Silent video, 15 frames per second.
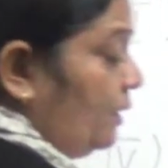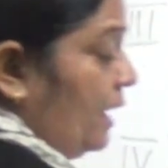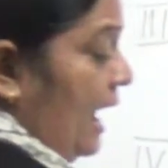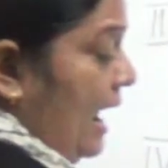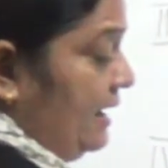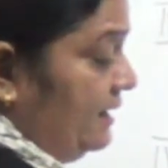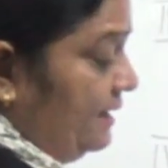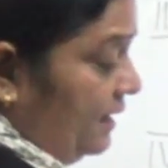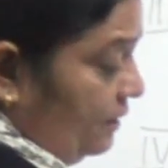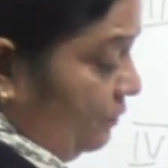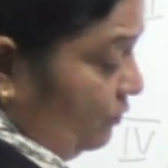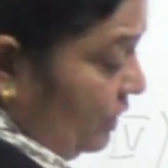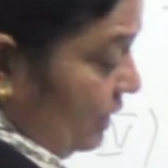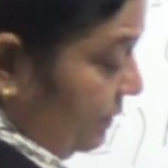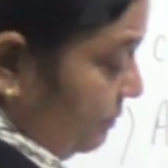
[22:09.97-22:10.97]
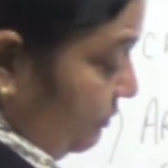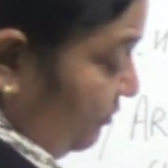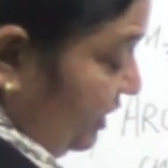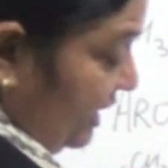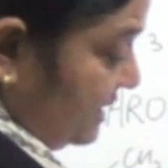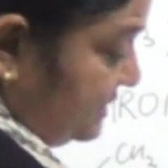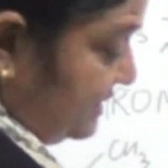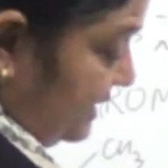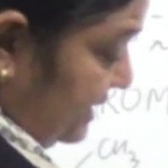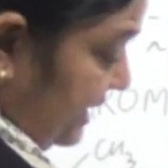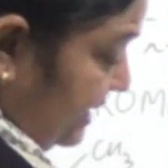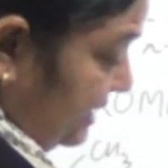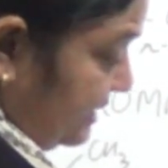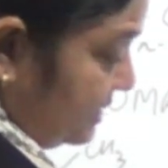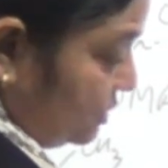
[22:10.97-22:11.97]
and here we can see that
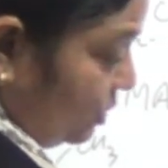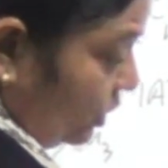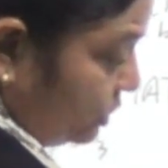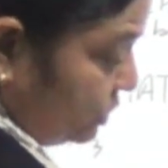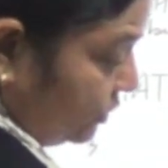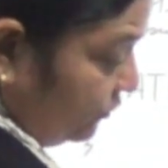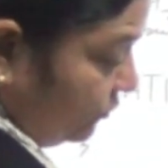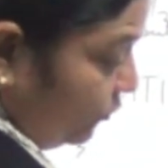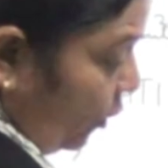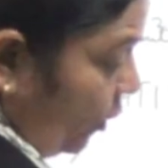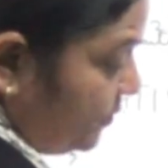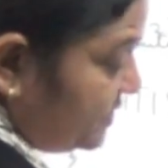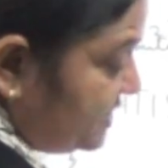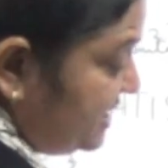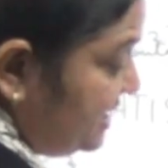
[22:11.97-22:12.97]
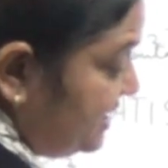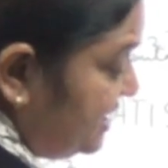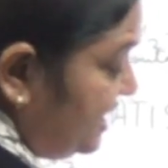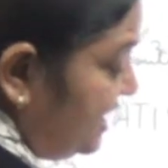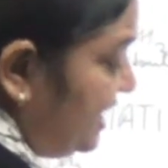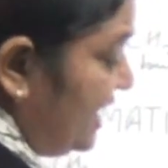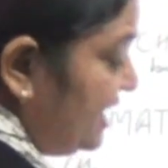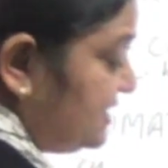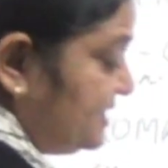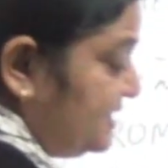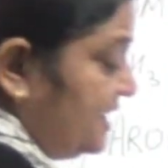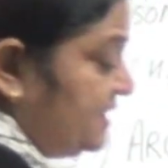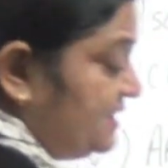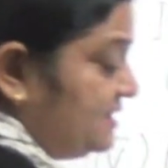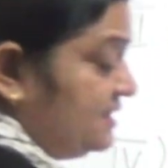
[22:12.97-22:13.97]
it is also formed
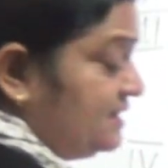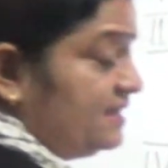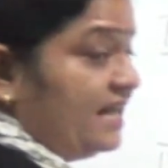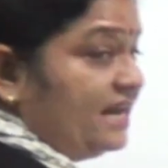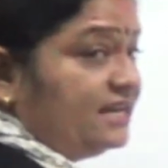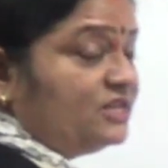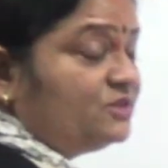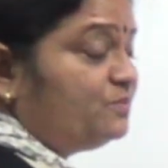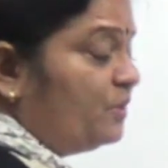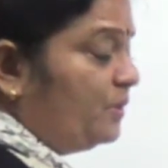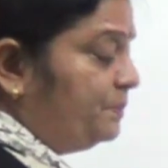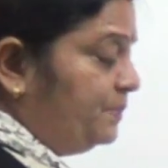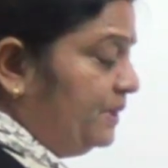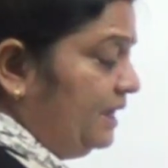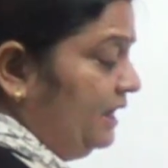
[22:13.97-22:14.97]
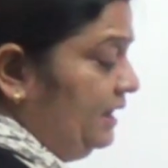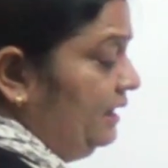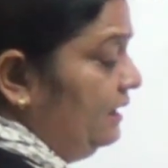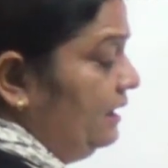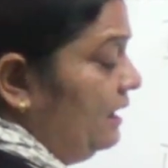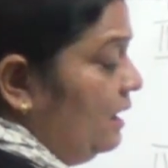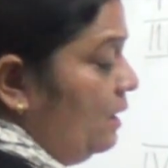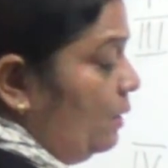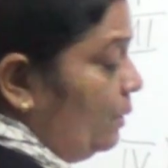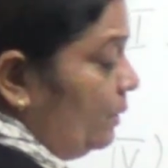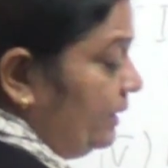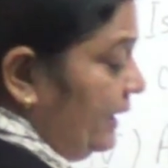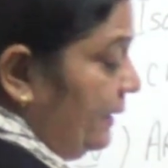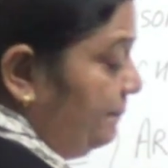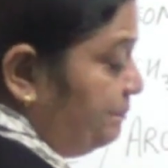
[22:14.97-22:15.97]
C3H6, that is propene,
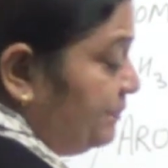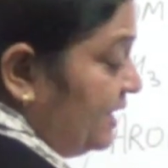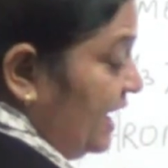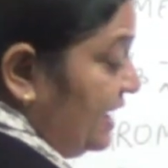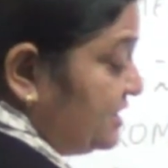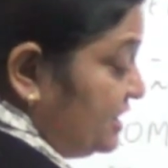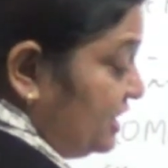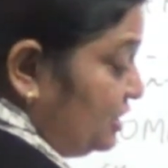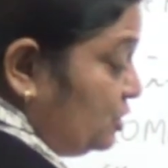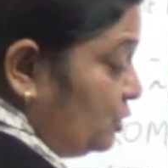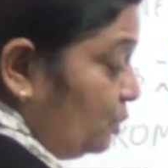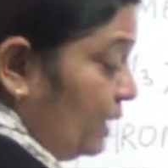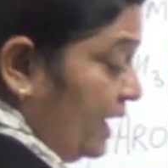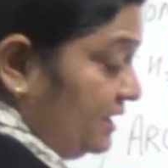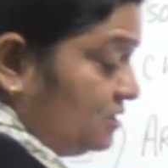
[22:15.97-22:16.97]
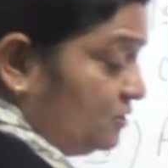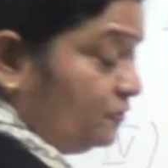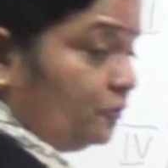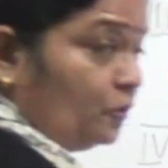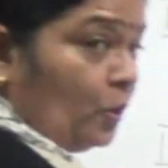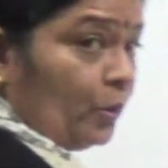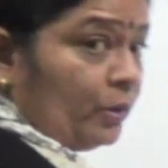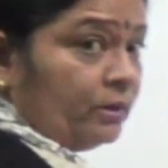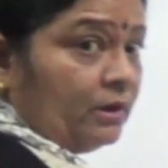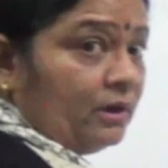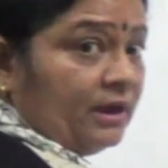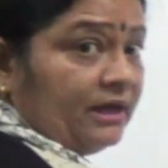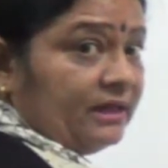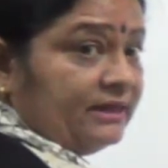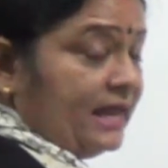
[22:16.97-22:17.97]
okay, C2H4,
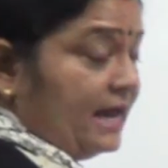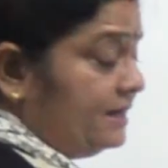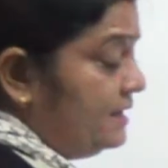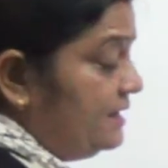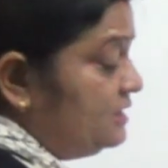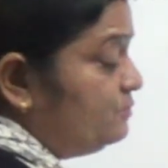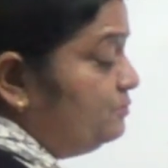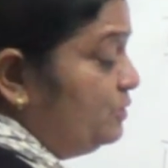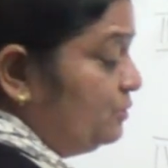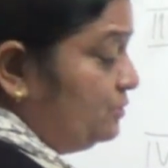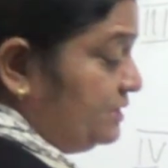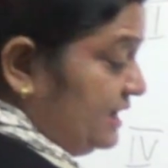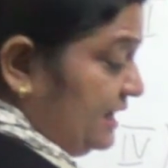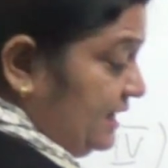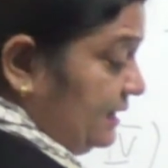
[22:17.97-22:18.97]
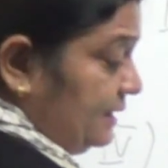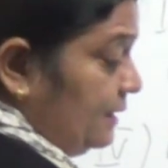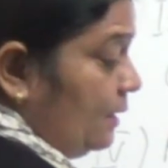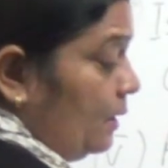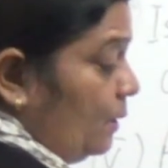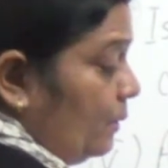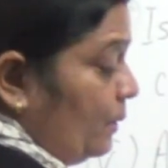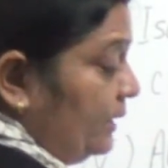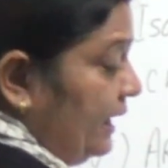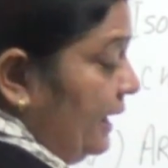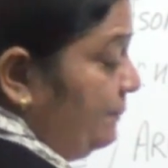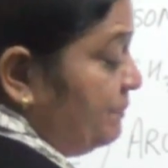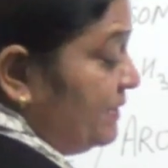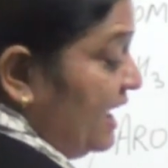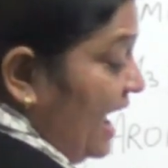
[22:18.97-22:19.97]
that is butene,
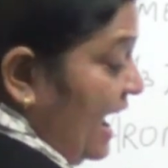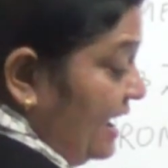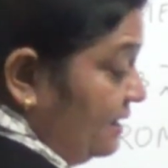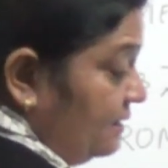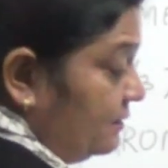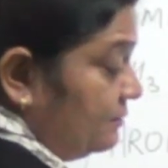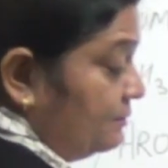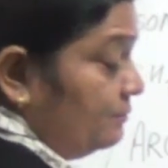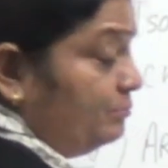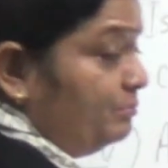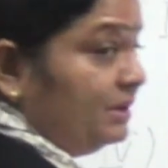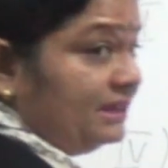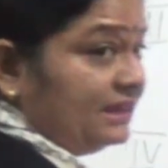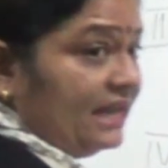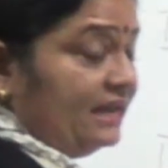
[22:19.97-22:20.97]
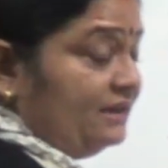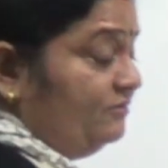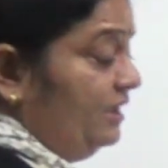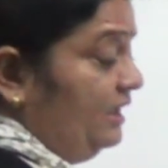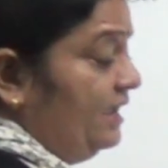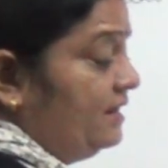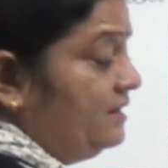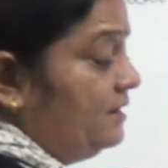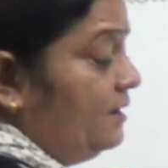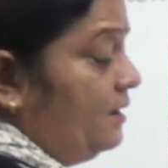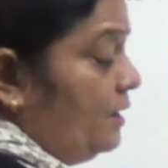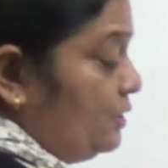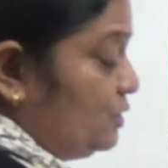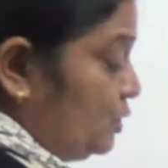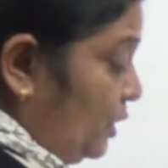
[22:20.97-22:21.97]
okay, and methane we get.
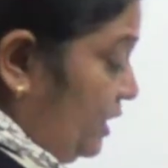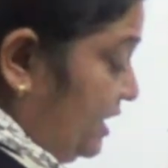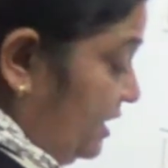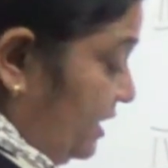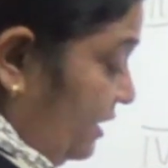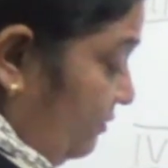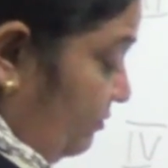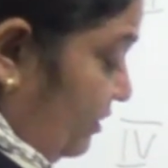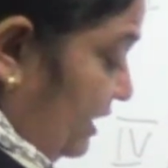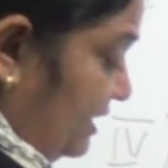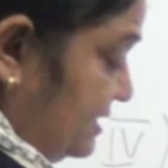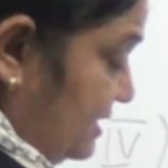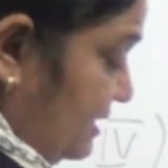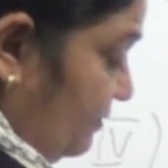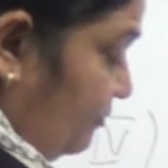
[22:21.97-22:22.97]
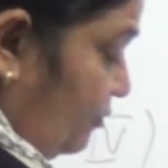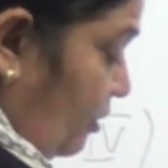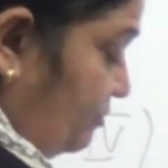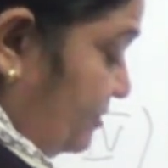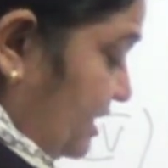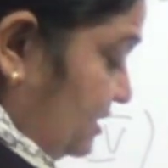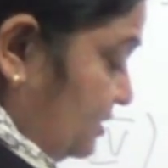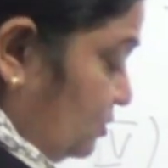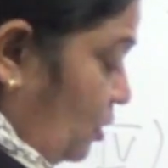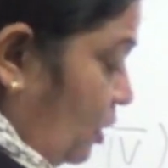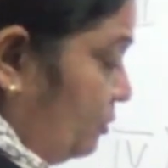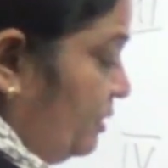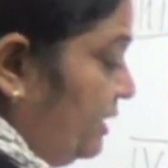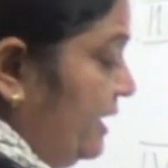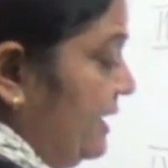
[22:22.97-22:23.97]
So here we see from this
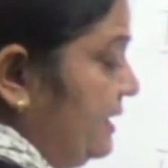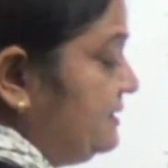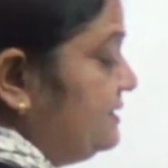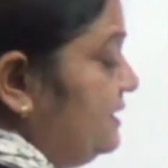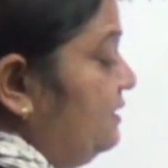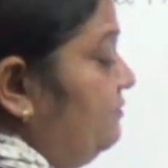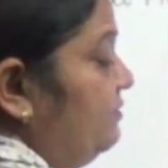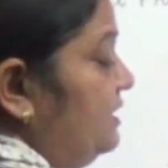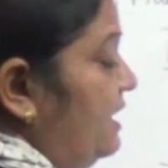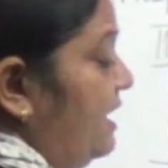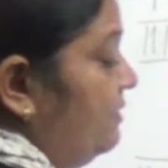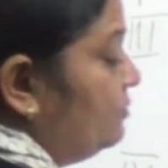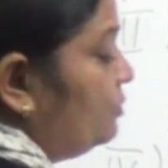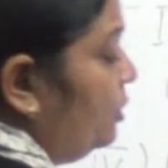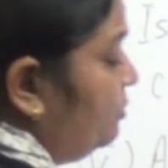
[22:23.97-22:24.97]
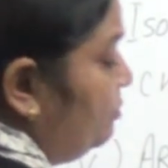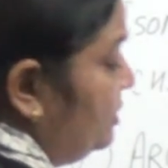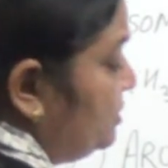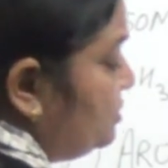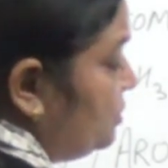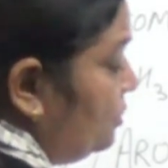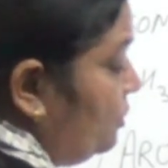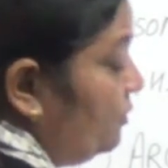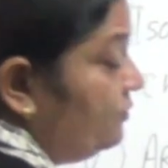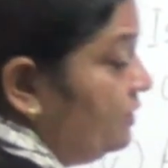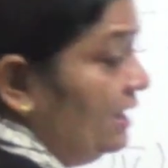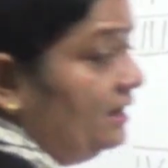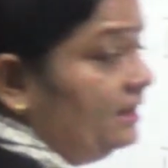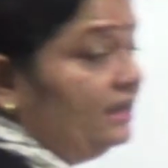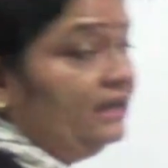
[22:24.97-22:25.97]
normal hexane we have a mixture of
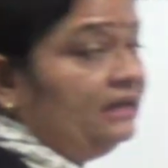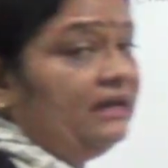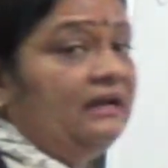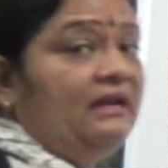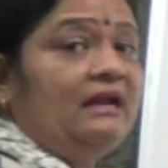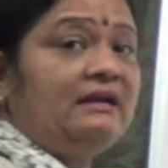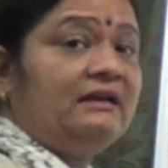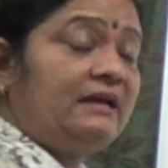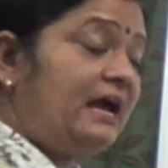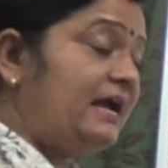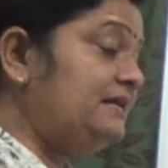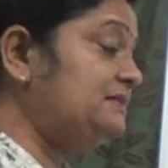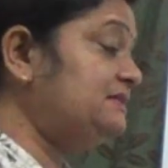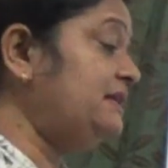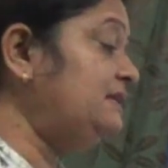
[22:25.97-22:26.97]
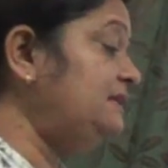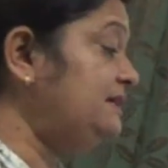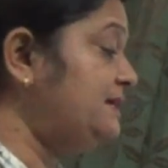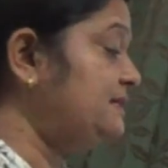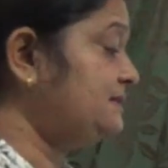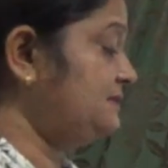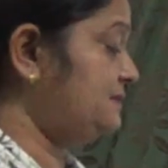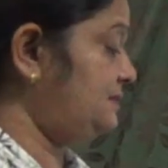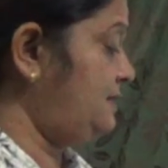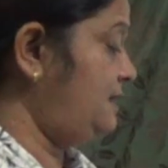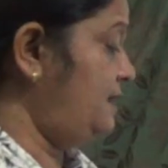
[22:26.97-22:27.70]
alkane and alkynes, and yes,